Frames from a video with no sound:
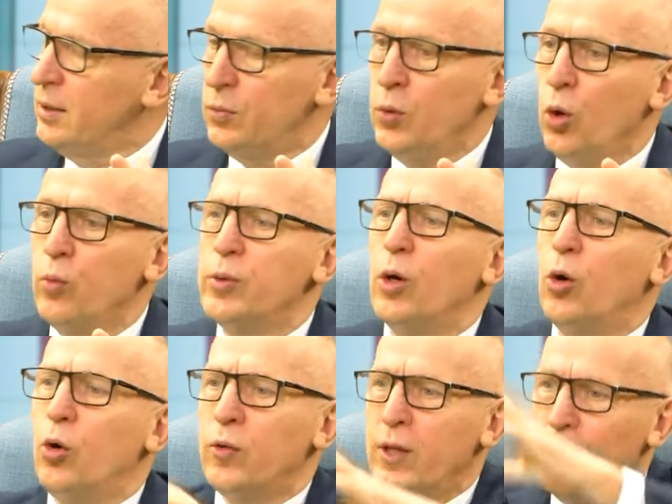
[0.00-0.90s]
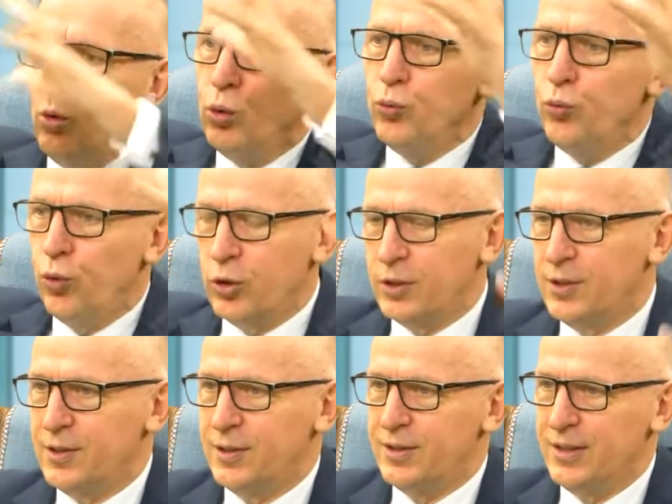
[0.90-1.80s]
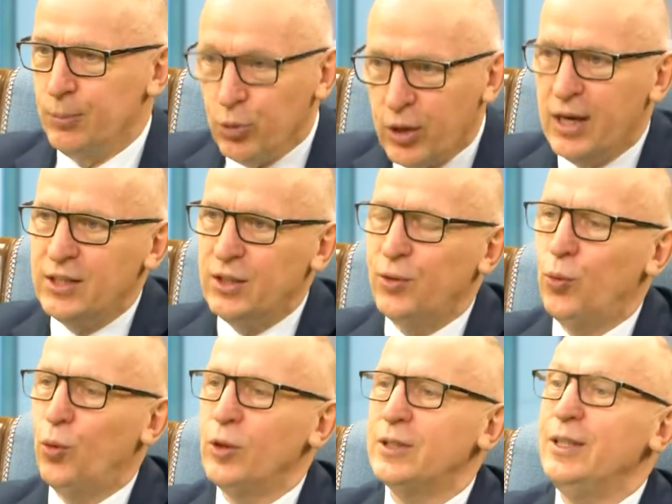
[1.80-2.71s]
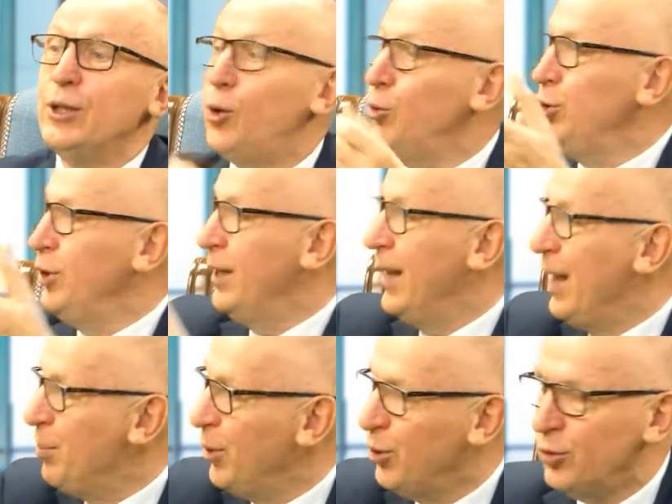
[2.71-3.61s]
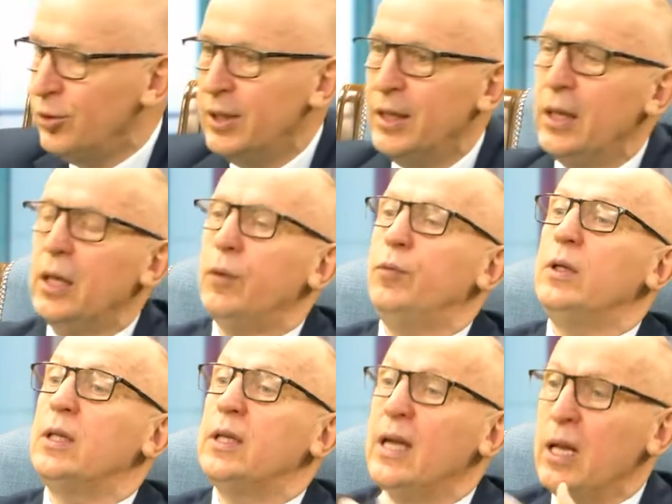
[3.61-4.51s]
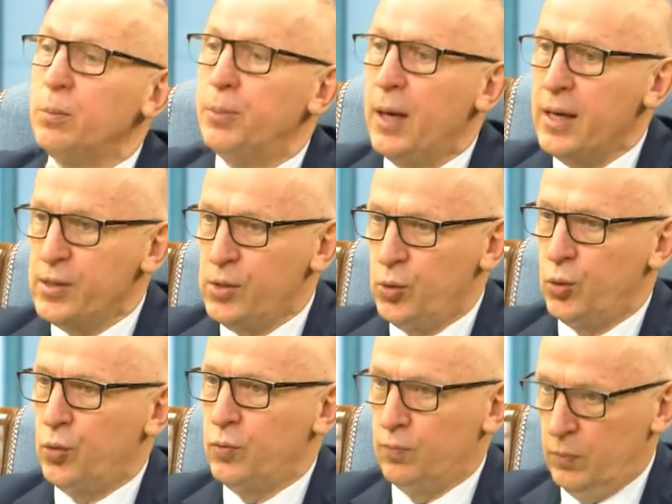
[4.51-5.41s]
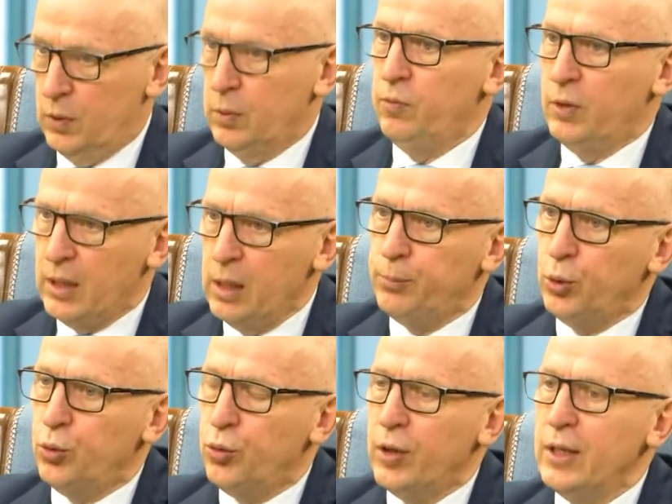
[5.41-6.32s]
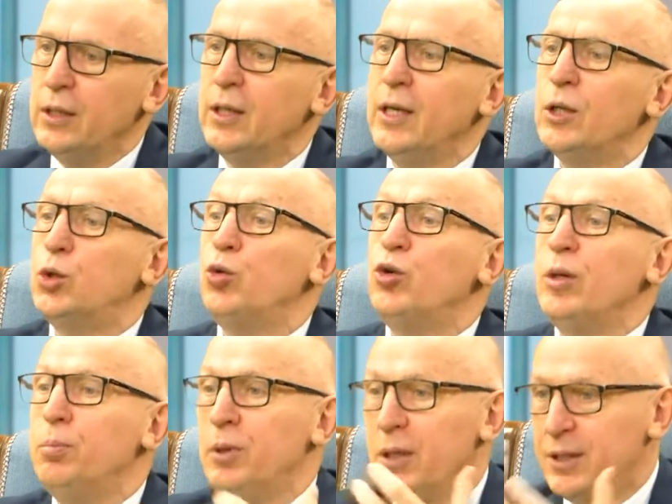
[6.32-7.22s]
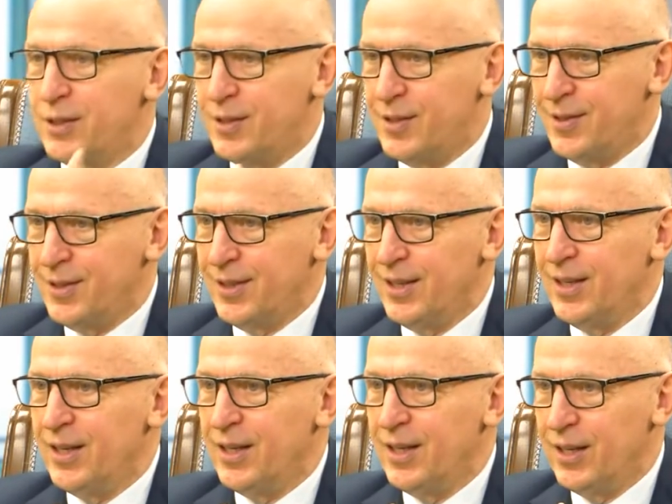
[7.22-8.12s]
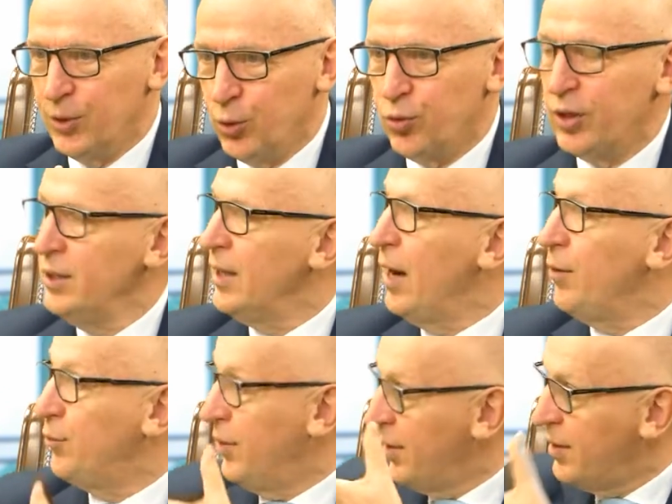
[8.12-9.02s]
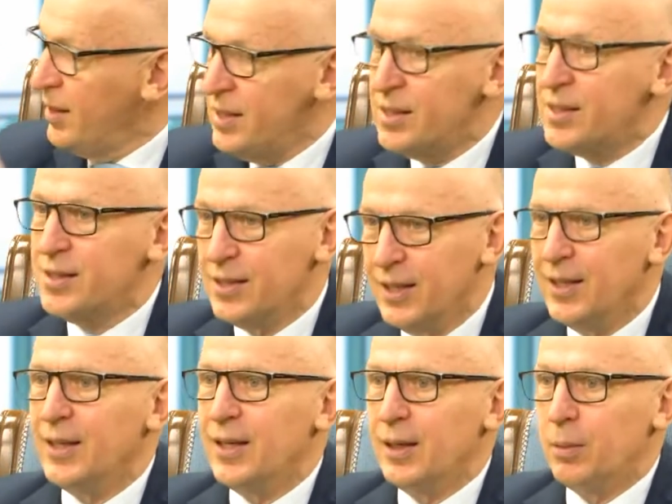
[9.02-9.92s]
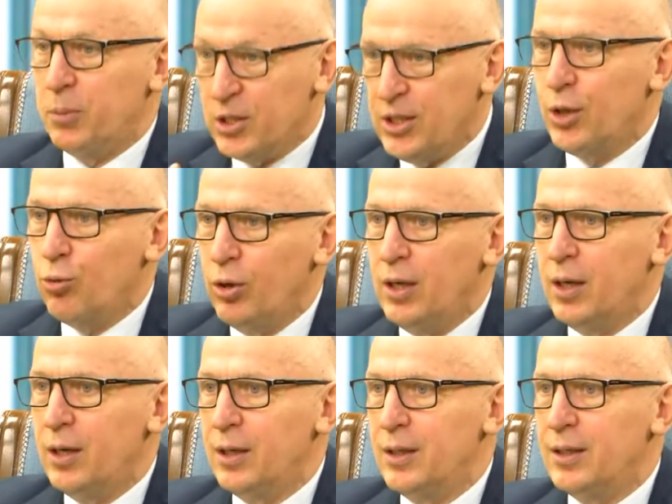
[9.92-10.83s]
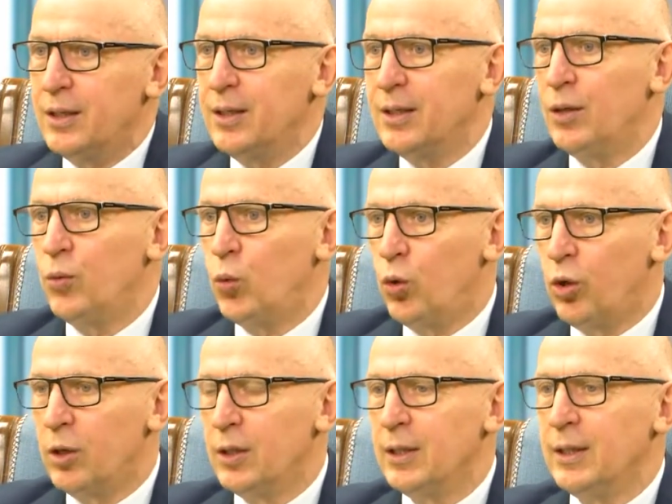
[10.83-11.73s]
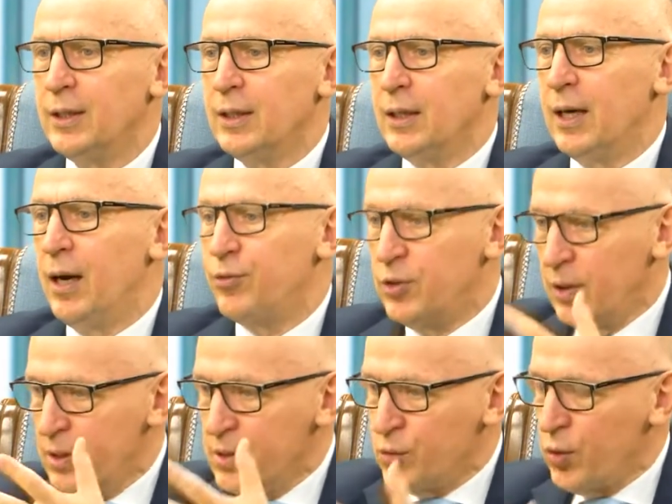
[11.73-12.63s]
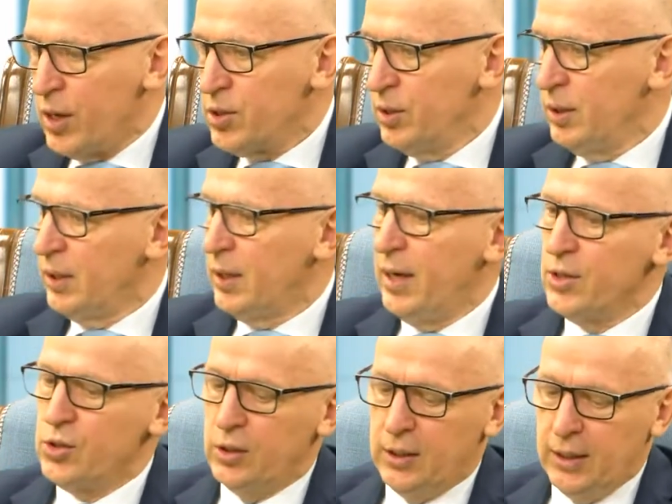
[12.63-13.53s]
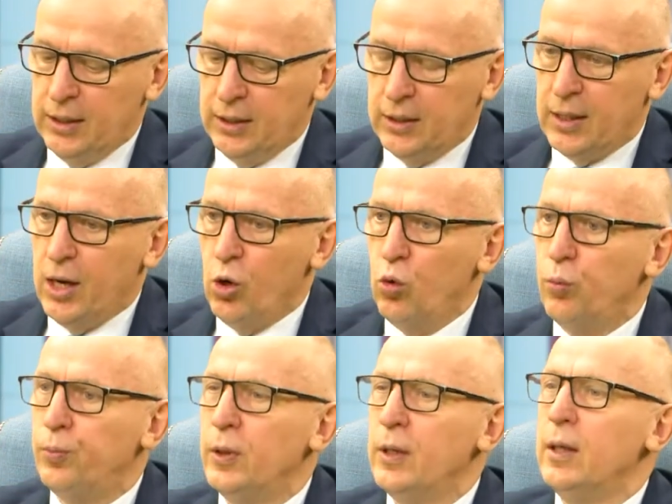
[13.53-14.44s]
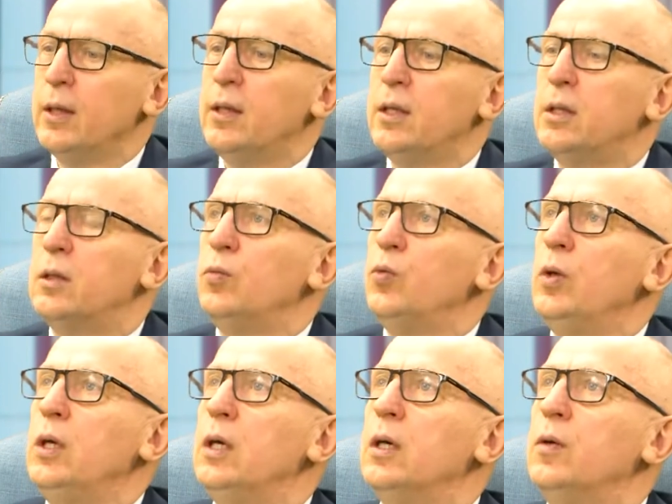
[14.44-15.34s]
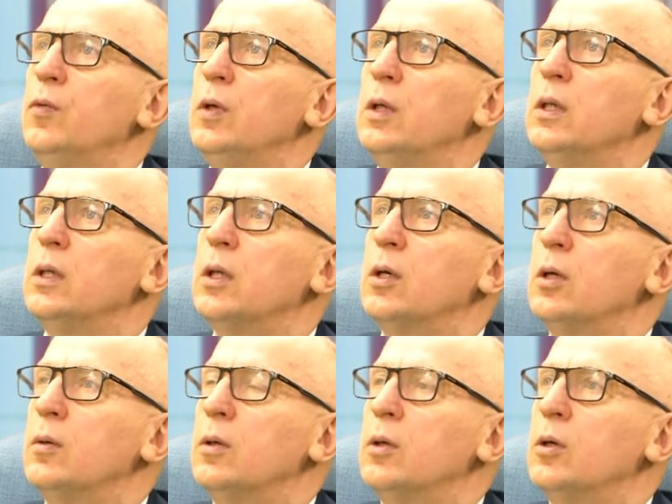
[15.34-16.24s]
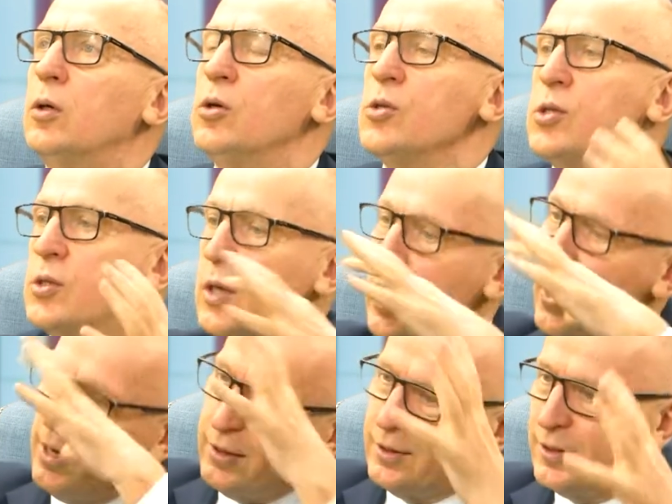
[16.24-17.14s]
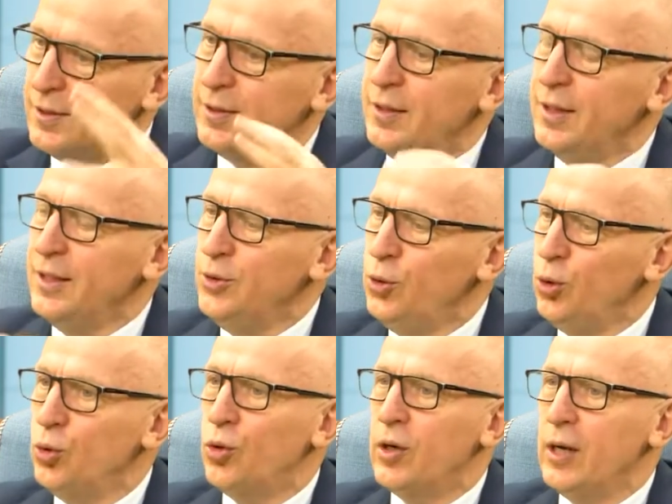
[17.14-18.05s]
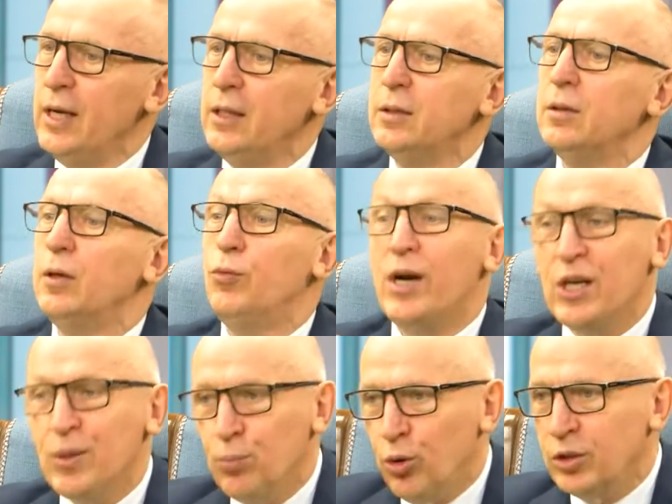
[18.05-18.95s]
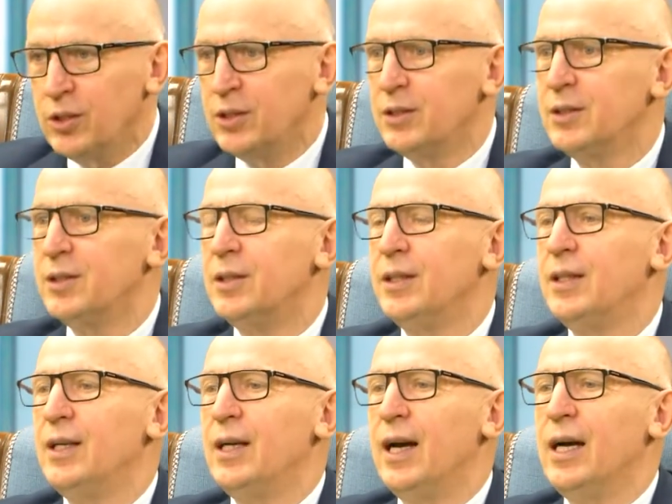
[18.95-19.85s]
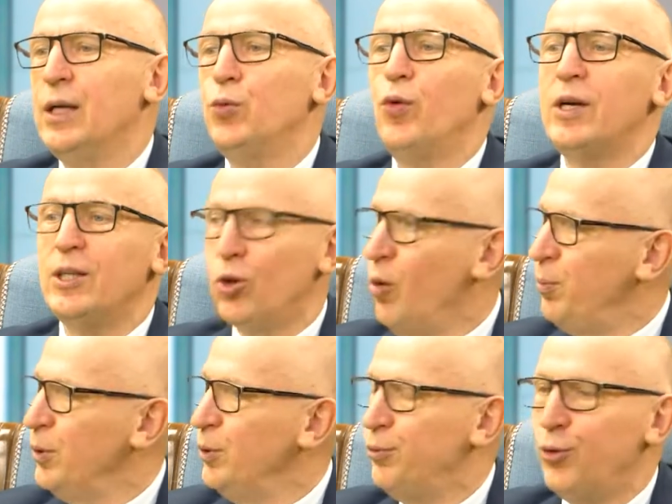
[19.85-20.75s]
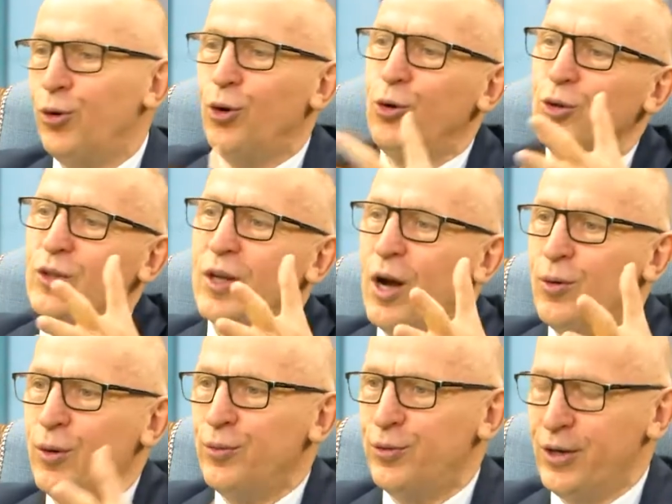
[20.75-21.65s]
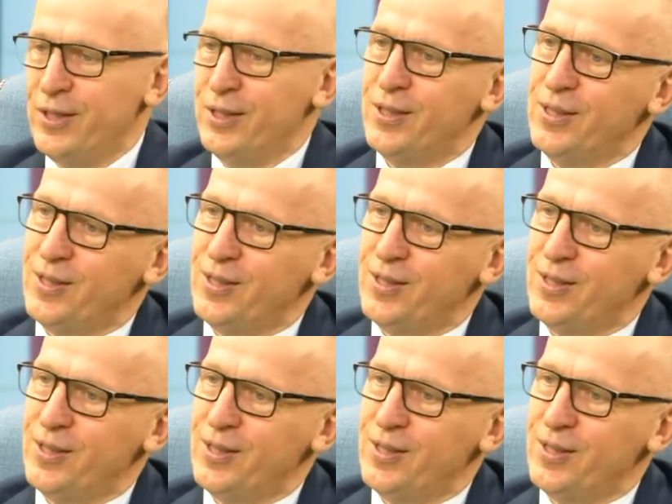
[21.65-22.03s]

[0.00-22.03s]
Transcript: we hope the whole world, democratic world, including Lebanon, will help us, will help Ukraine to rebuild Ukraine after this particular war, after this Russian aggression, and I hope that we will construct a new Ukraine, very modern and very open for all our friends.